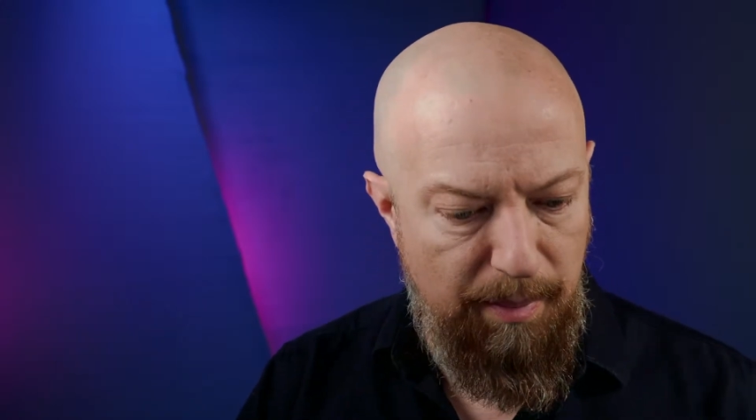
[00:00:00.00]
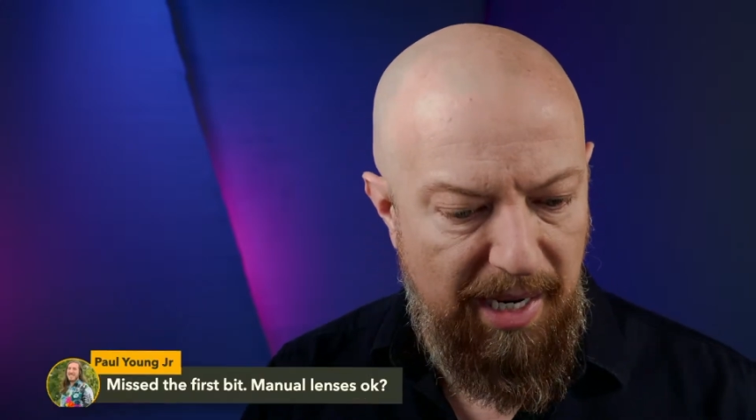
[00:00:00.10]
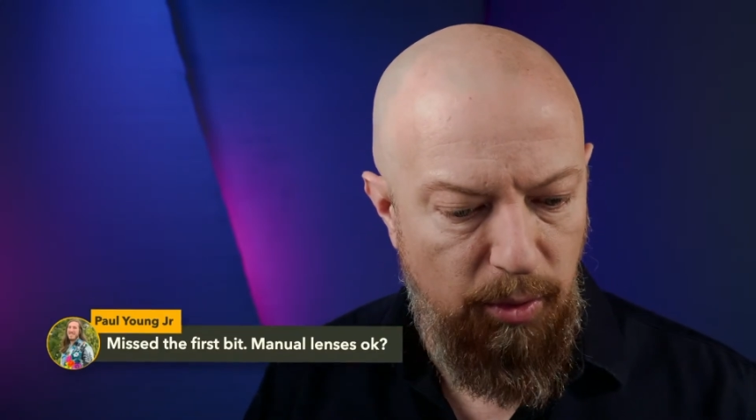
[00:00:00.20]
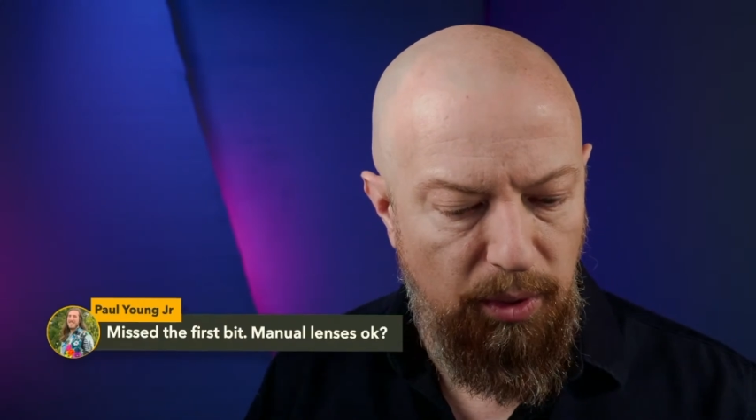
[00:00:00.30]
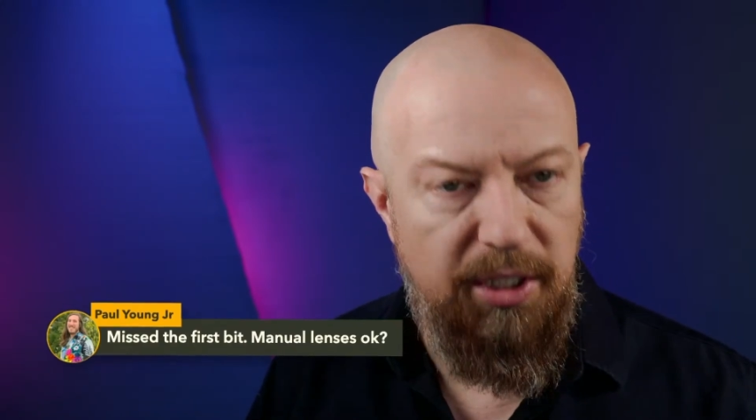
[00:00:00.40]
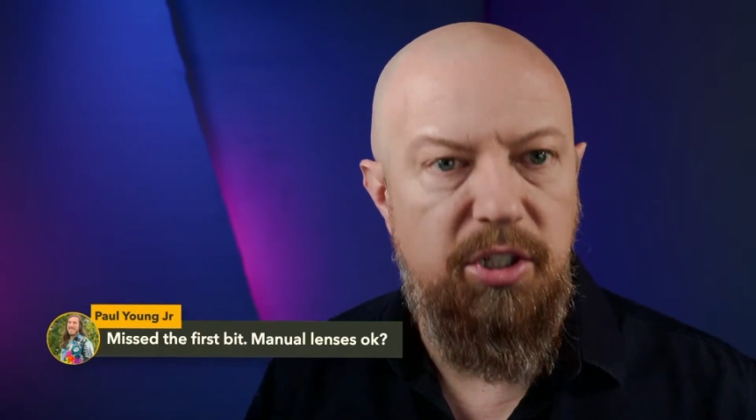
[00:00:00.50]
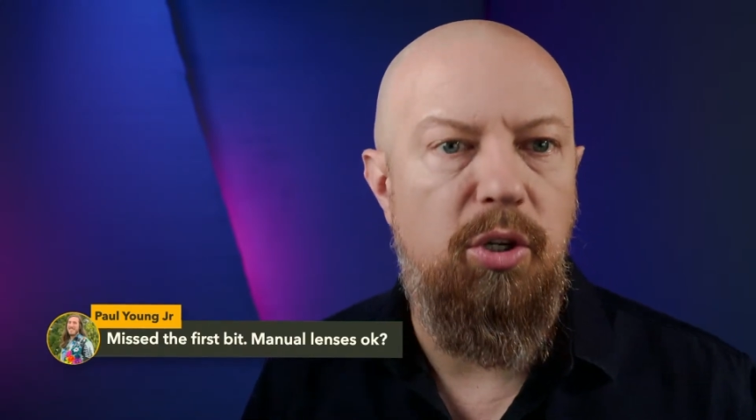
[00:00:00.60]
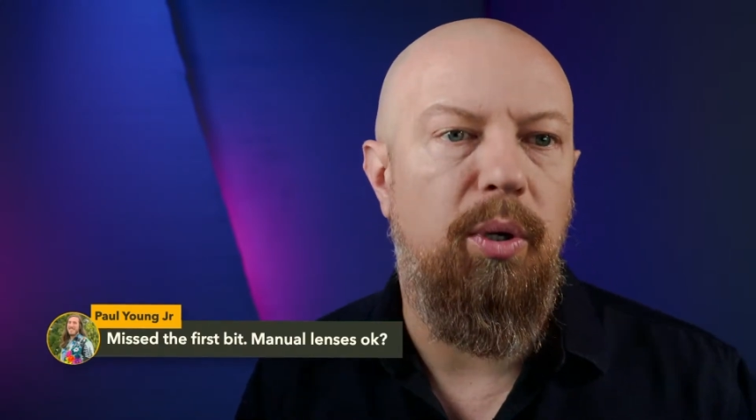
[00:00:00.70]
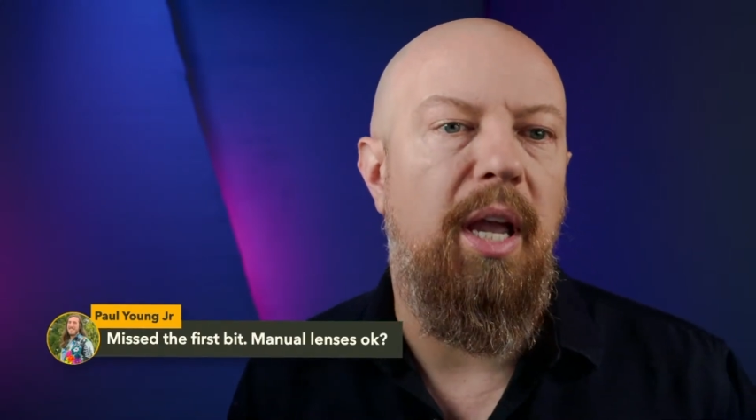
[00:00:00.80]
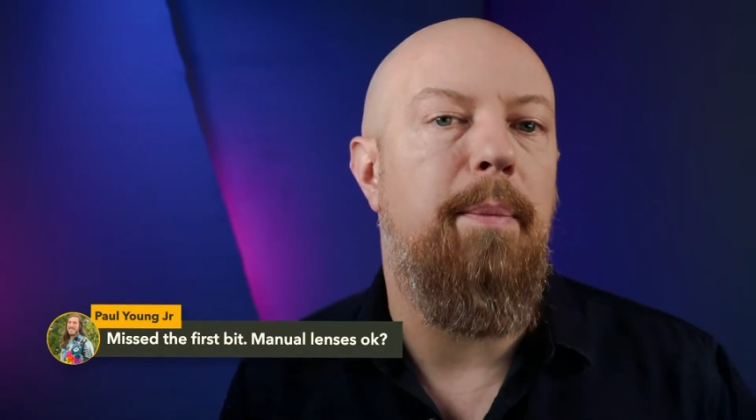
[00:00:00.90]
Manual lens is
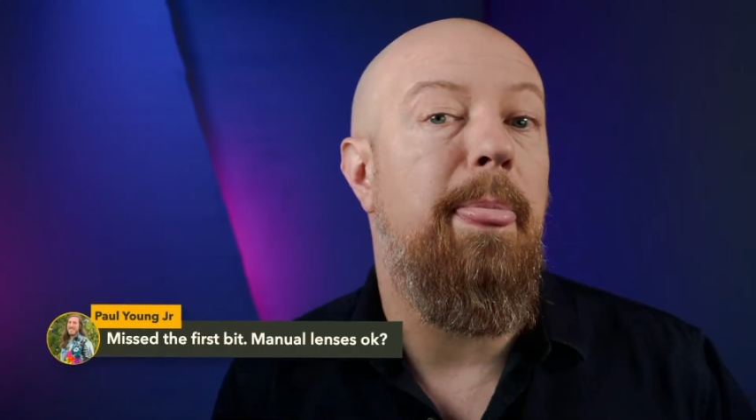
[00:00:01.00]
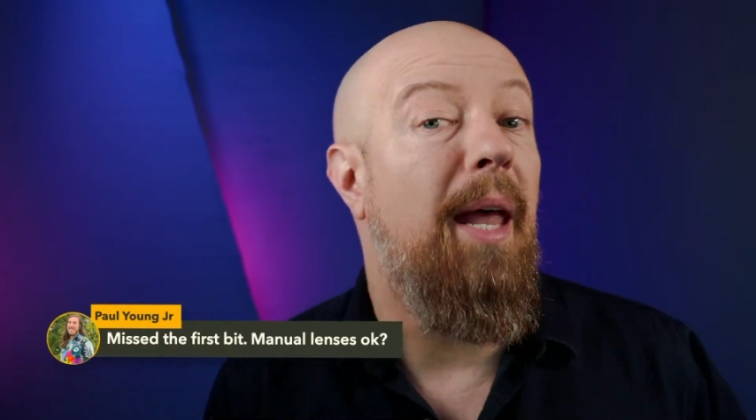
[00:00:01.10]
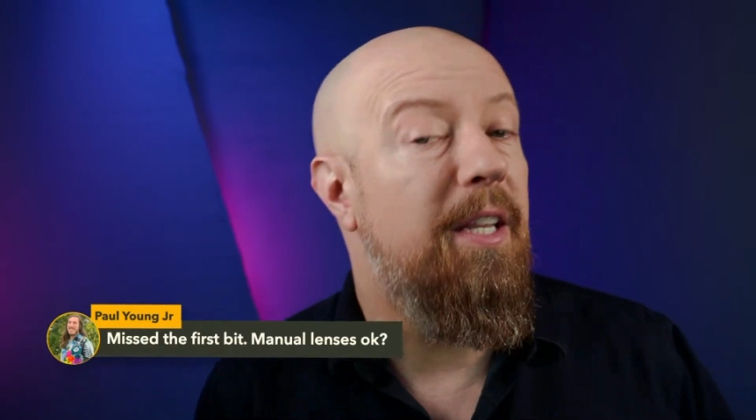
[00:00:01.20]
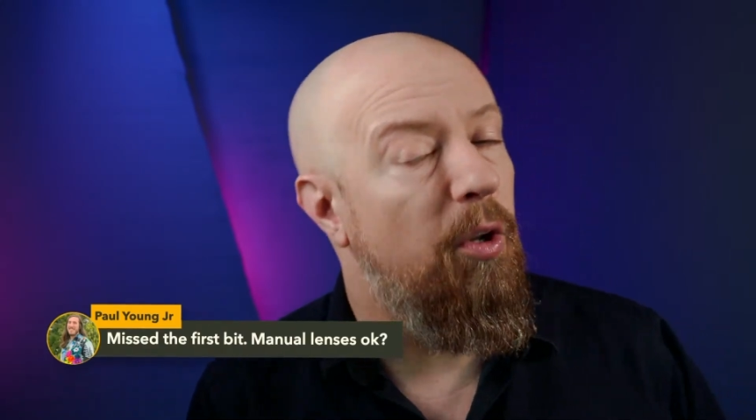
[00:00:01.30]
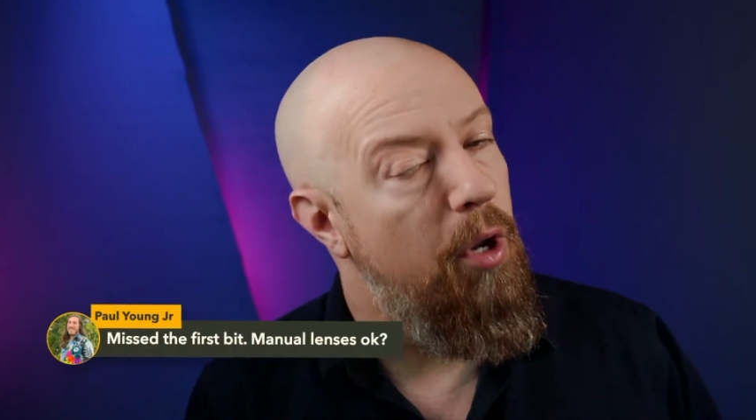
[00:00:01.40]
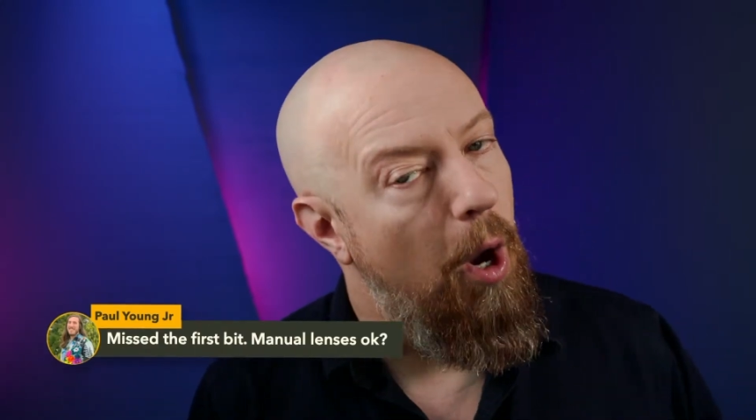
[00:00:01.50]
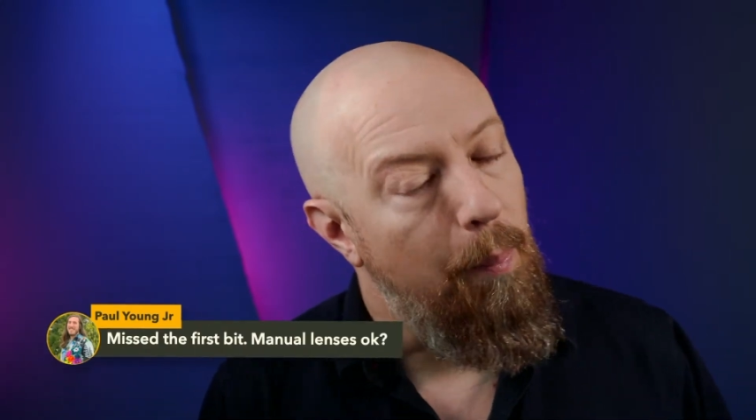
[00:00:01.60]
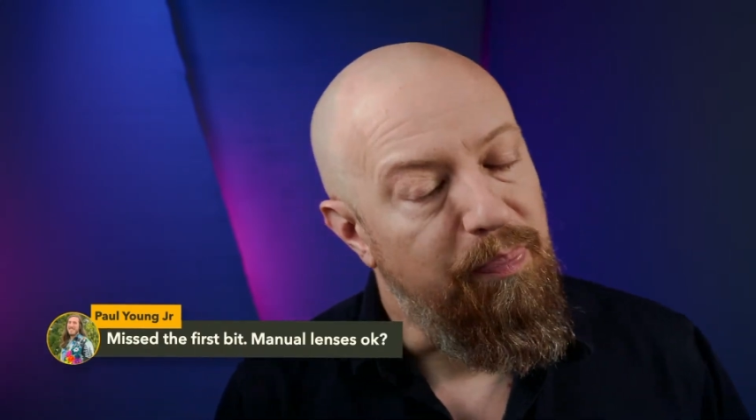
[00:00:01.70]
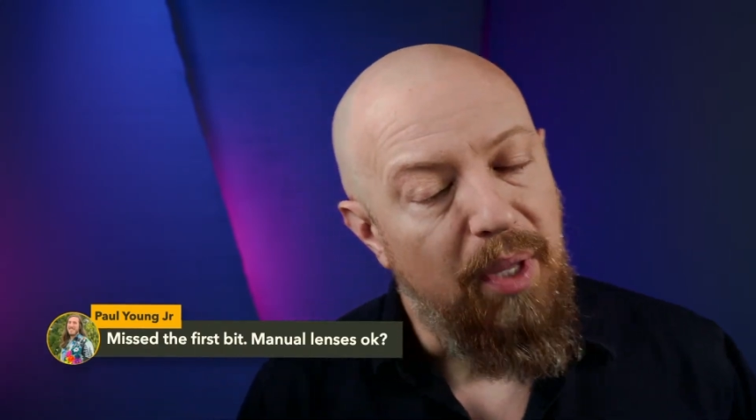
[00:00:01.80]
okay. So no.